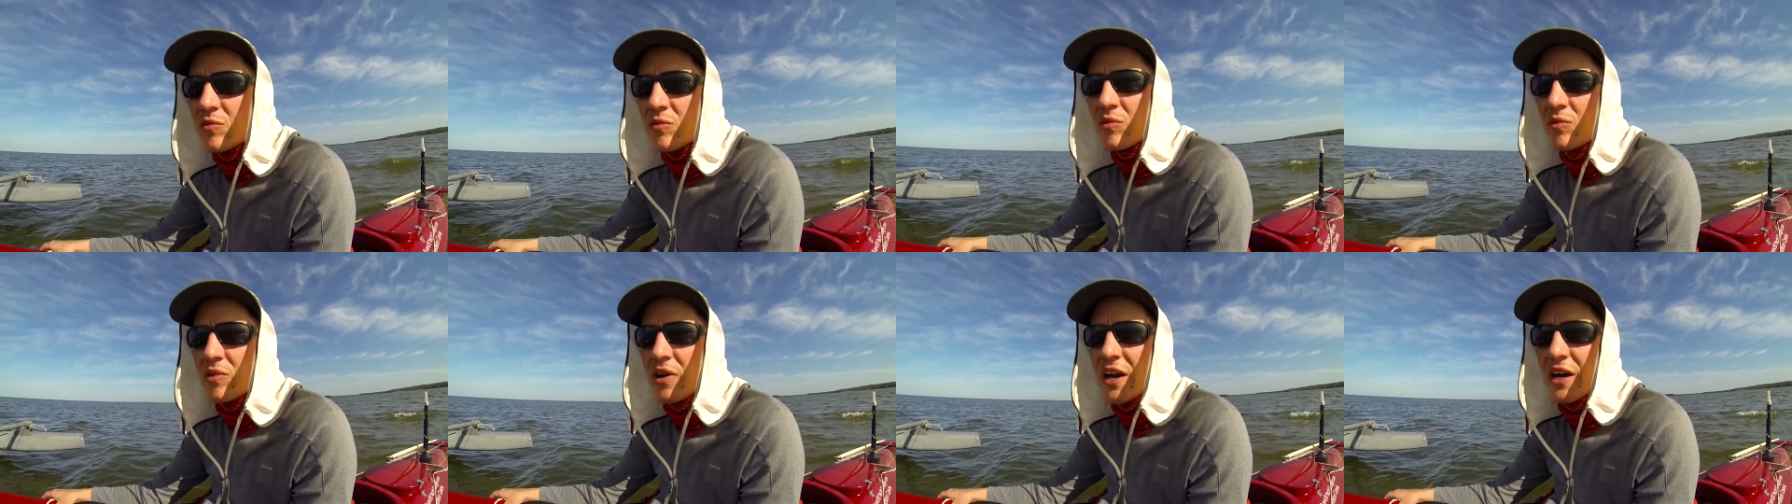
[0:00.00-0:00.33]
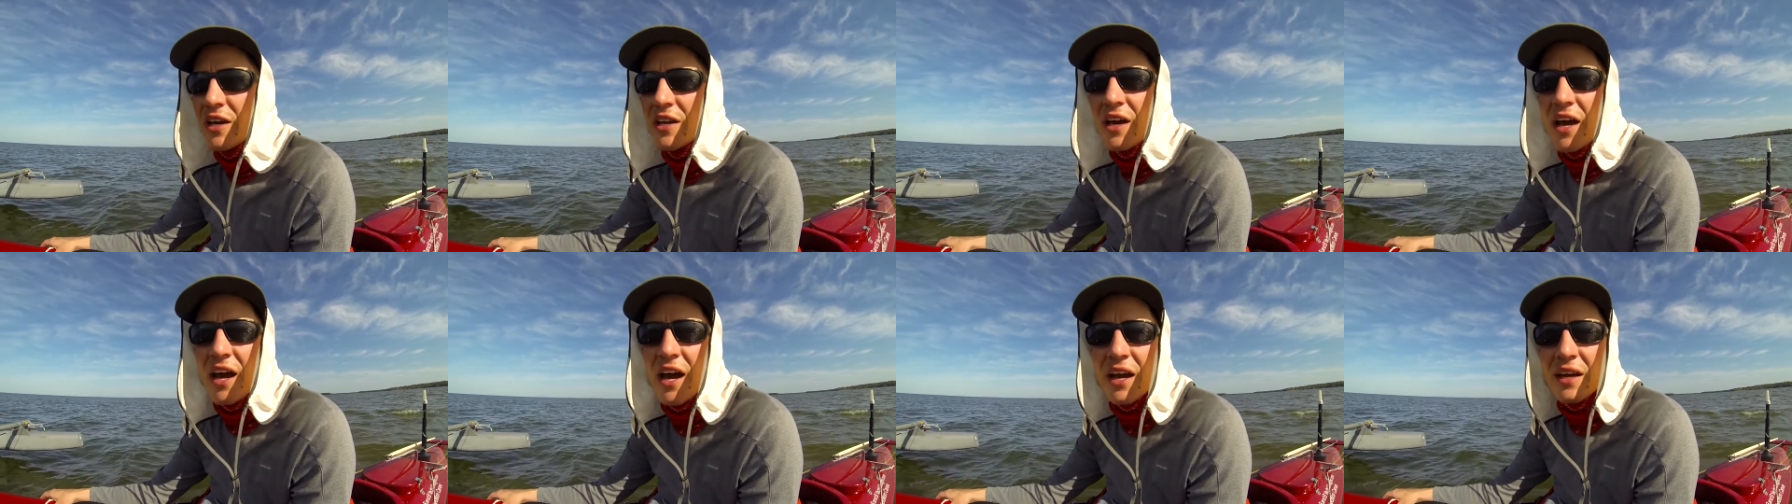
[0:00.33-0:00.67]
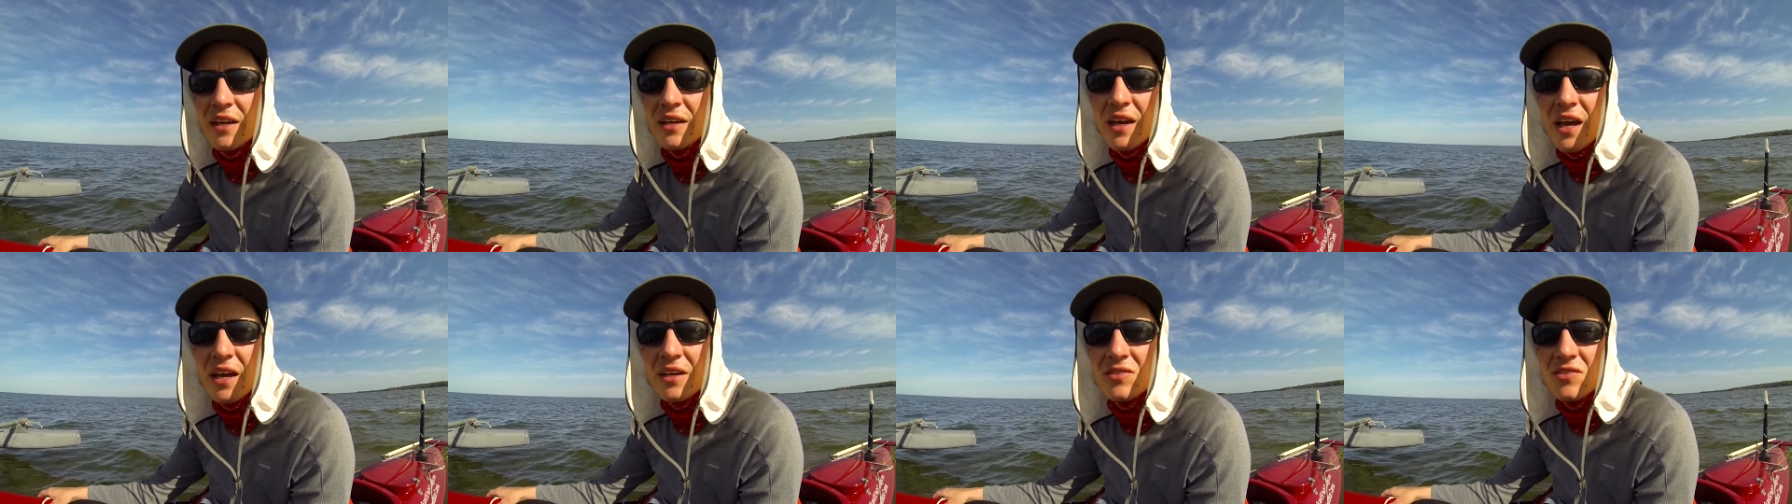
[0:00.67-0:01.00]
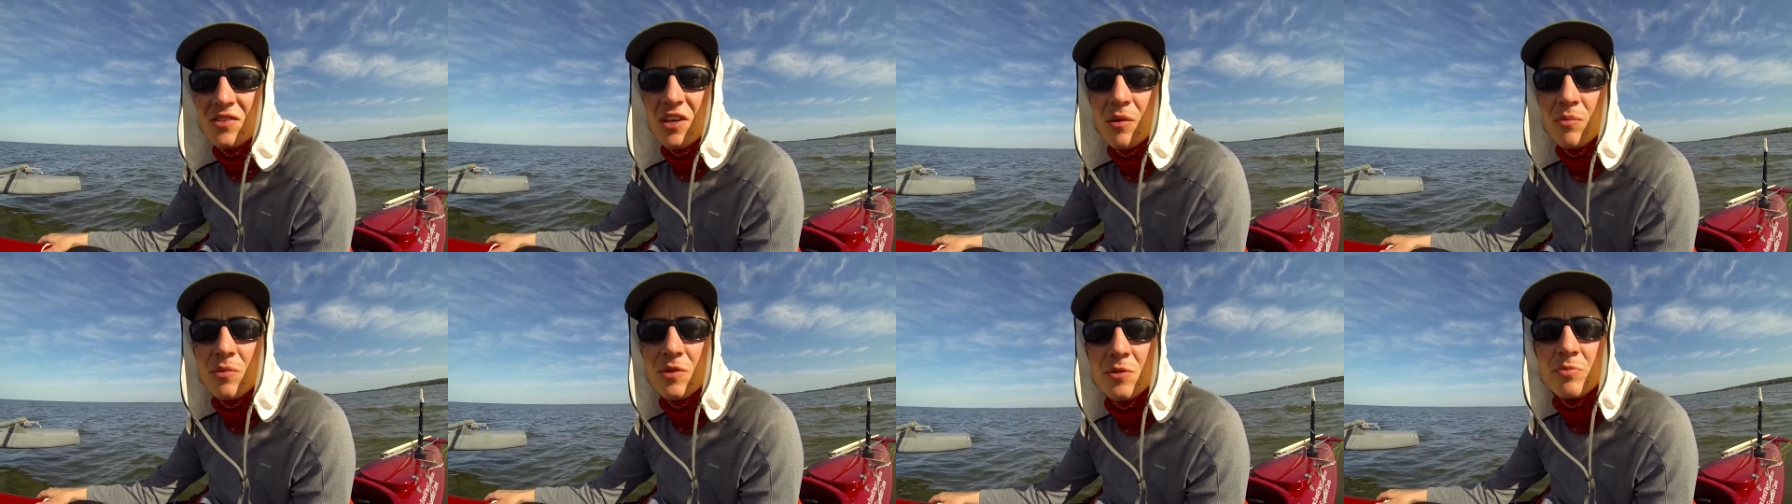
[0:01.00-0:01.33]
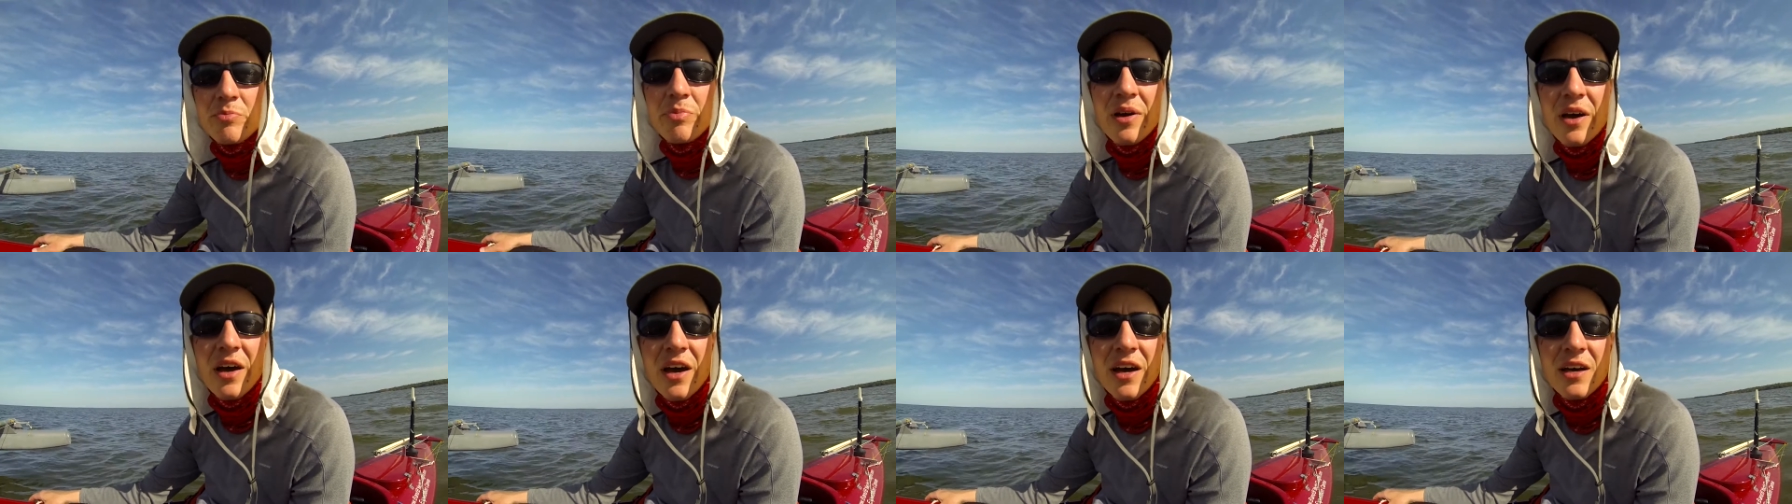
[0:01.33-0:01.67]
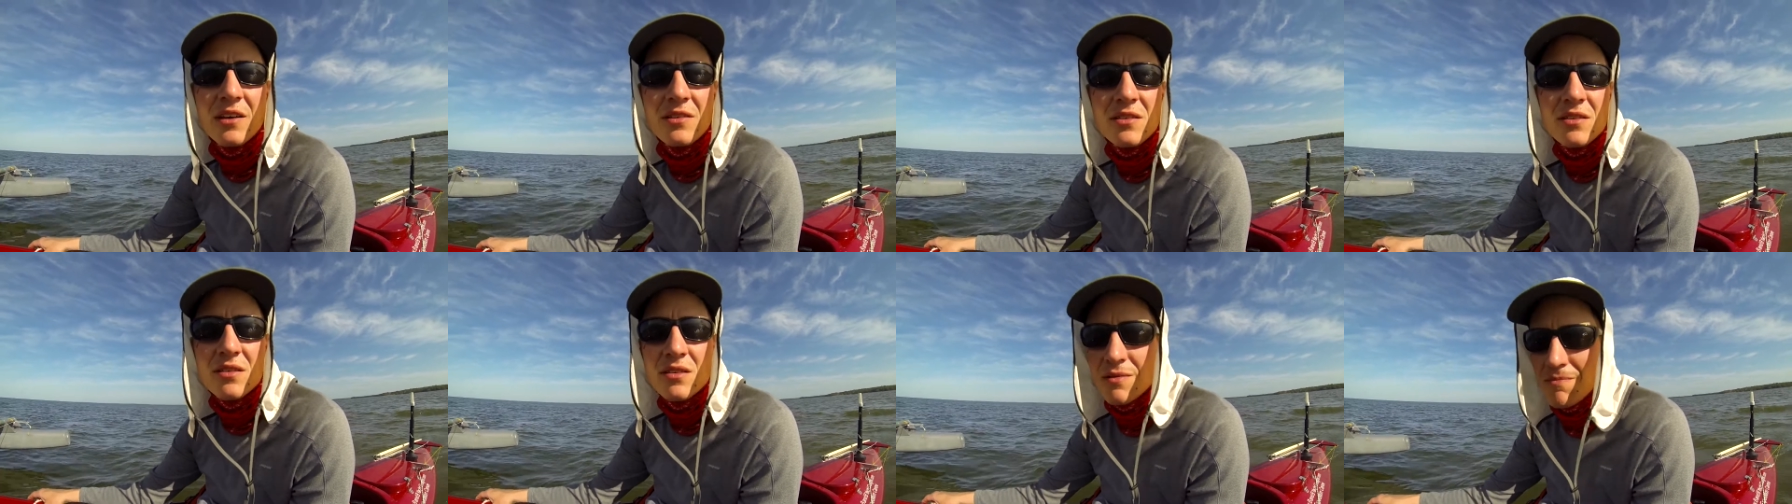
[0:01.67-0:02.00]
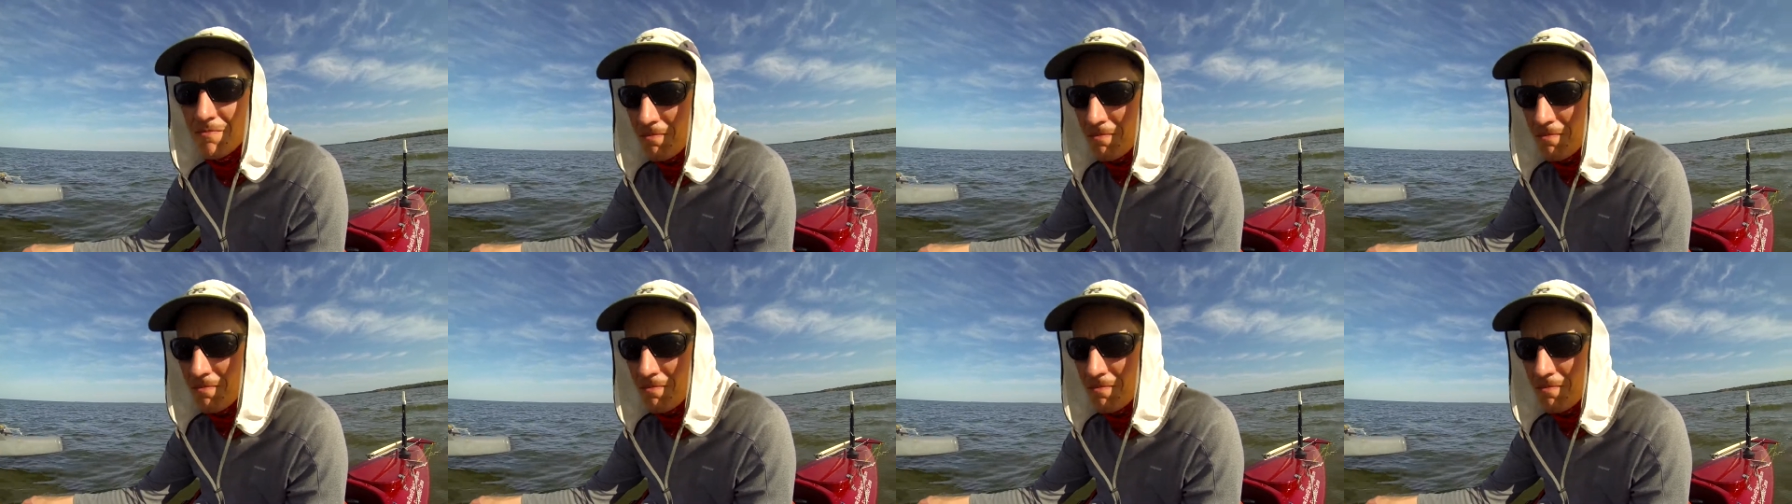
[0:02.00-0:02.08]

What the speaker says: right at Caxambas Pass,